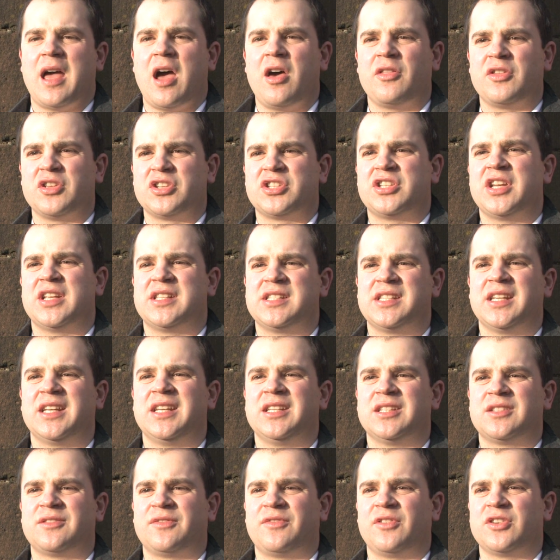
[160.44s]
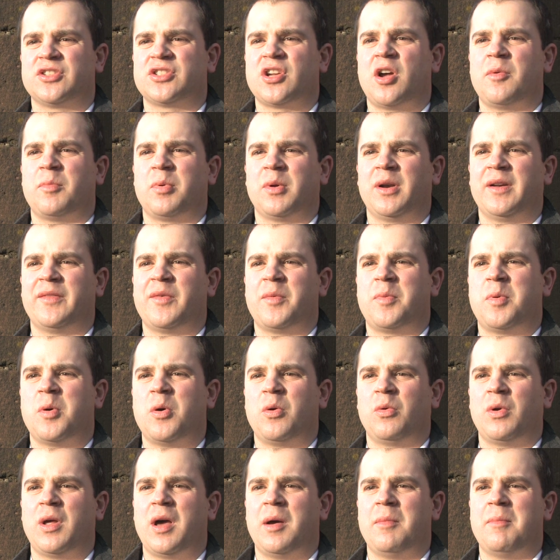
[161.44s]
Other cities, for example
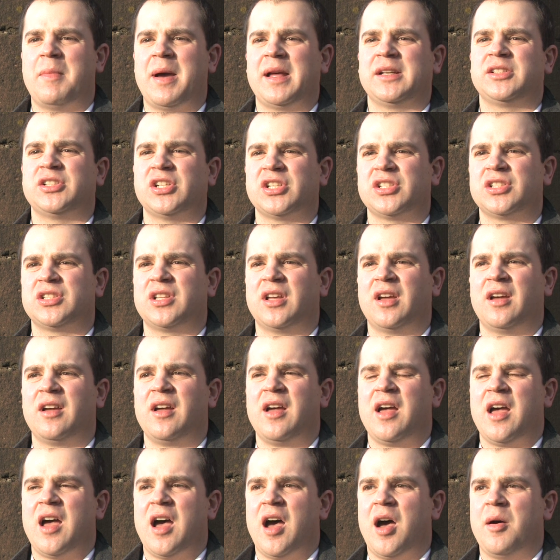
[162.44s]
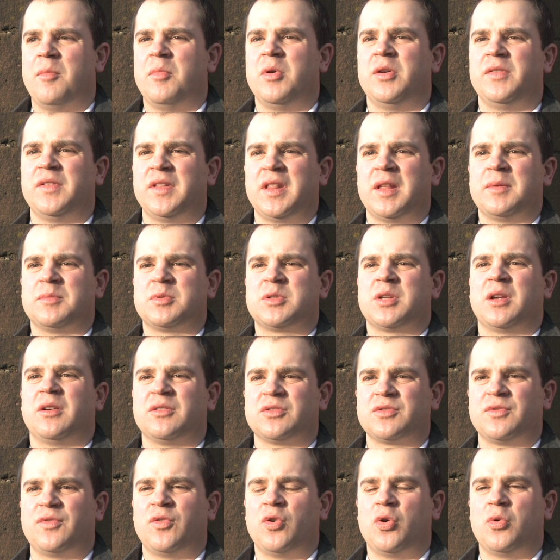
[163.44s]
Liverpool and Manchester, are moving
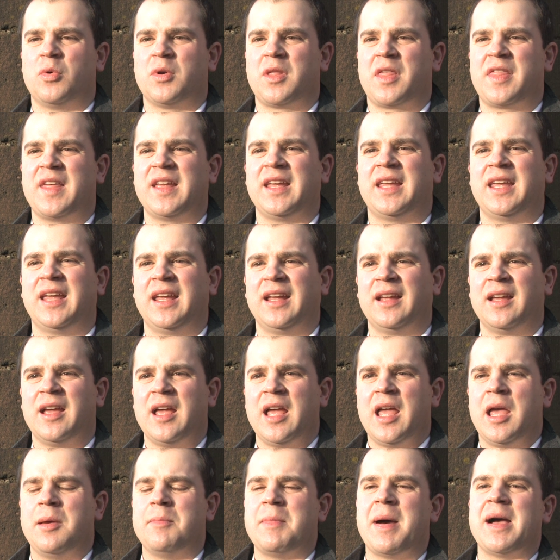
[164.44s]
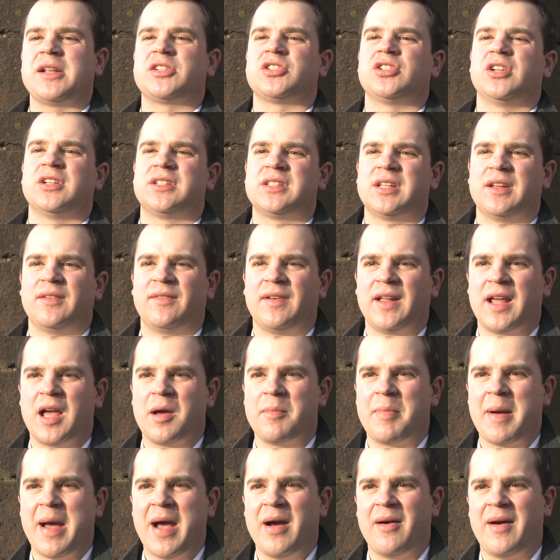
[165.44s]
themselves forward, thinking imaginatively
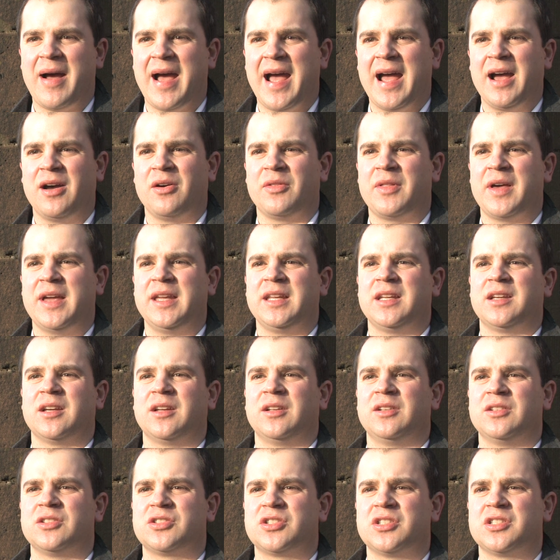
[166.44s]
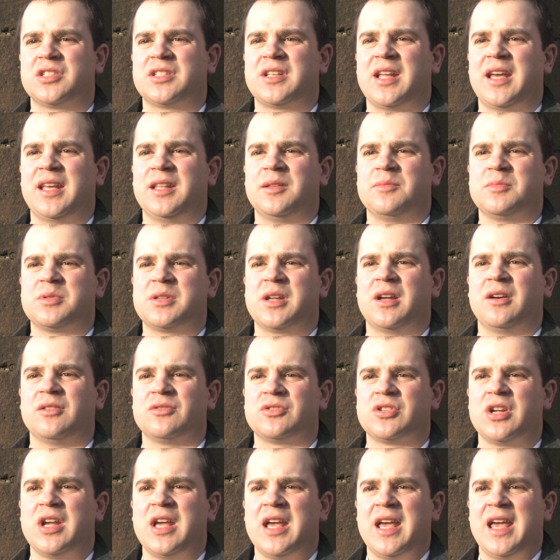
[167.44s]
about how they can sustain
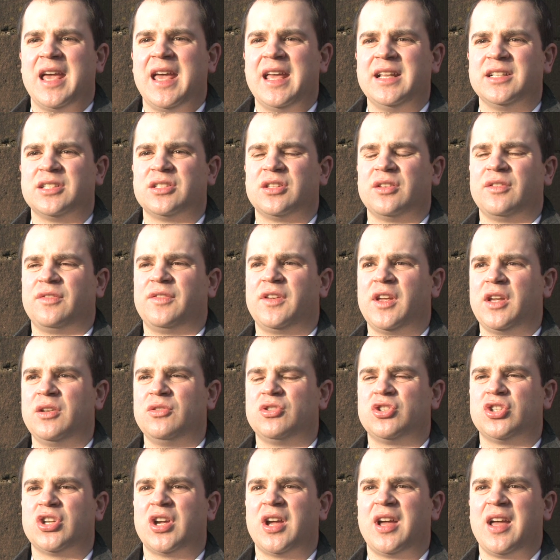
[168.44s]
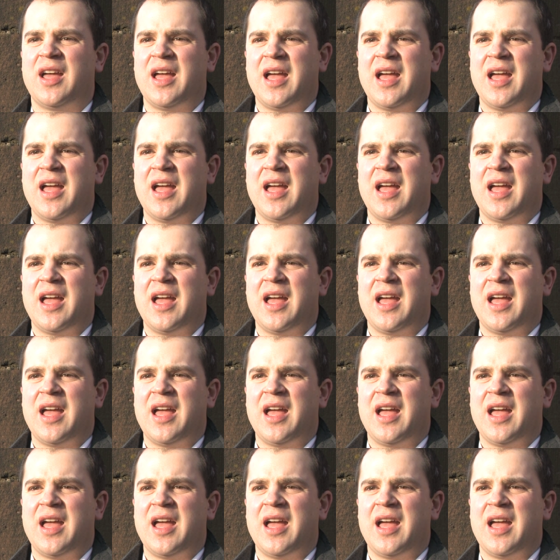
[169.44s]
themselves into the future.